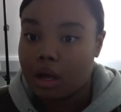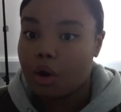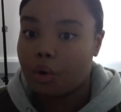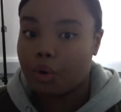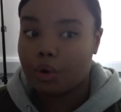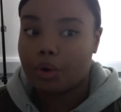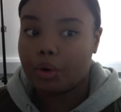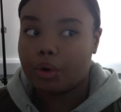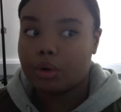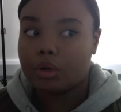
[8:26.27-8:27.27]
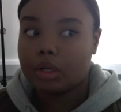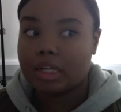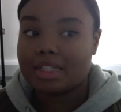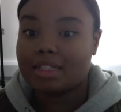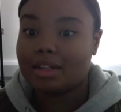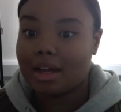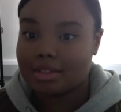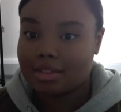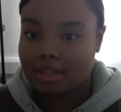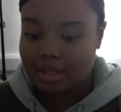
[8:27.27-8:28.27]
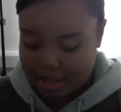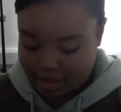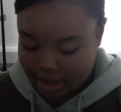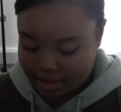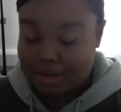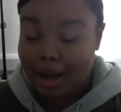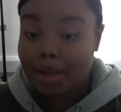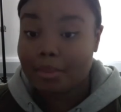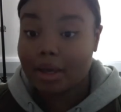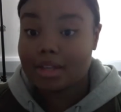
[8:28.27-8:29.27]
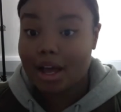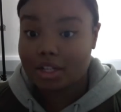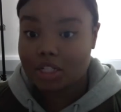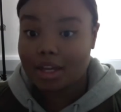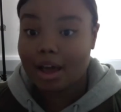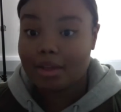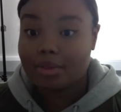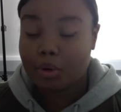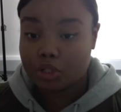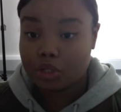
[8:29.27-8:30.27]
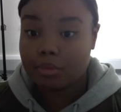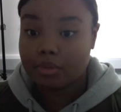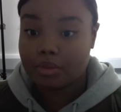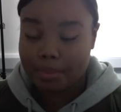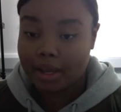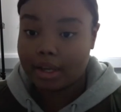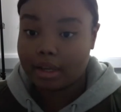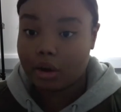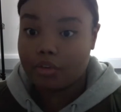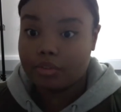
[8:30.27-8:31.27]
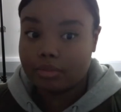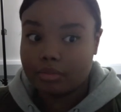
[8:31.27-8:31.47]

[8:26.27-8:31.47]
or is seen as that the nightmare is actually at the bottom of the pit of